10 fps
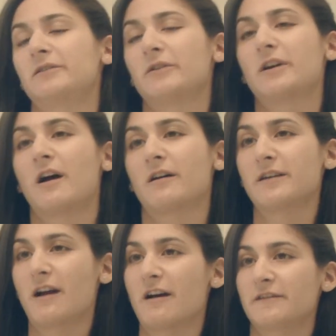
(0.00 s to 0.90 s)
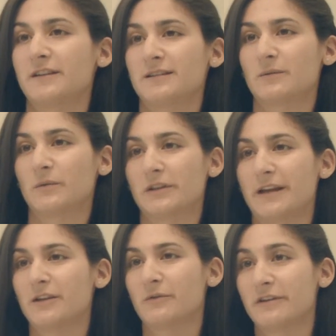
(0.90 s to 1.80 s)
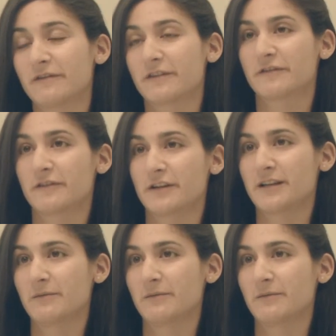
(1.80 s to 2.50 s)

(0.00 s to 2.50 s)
you can call the office and we'll let you in for free,